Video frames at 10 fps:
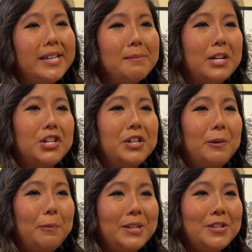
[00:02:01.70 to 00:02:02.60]
as much in the
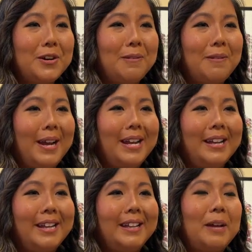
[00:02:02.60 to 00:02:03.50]
winter, right?
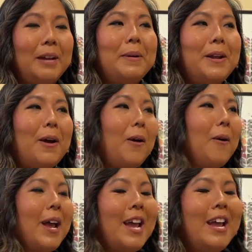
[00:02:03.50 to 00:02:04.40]
And like we know
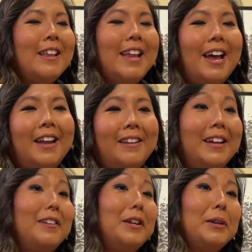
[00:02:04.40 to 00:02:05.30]
that, like
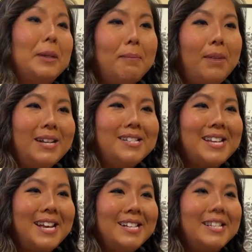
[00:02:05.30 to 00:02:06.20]
Legally Blonde
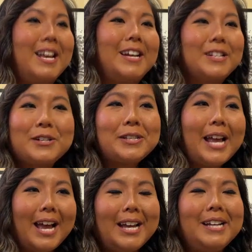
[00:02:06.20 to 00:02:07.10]
says,
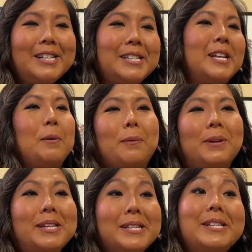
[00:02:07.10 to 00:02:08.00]
exercise
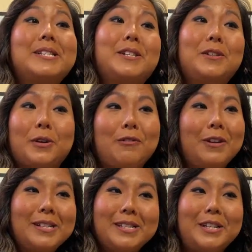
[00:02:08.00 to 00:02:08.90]
releases
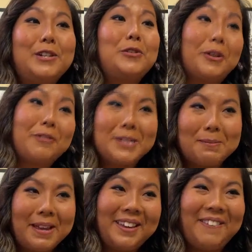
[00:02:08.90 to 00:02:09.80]
endorphins and endorphins
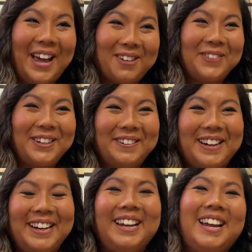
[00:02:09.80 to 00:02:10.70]
make you happy,
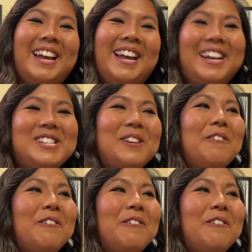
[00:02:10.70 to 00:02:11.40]
right? And so